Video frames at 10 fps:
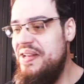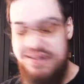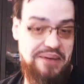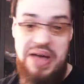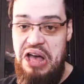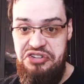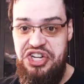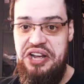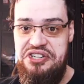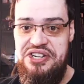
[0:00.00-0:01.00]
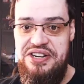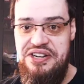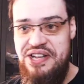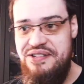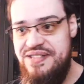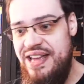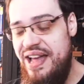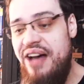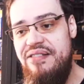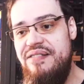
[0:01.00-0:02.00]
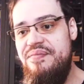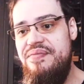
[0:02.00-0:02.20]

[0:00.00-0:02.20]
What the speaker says: Somehow she actually knows now.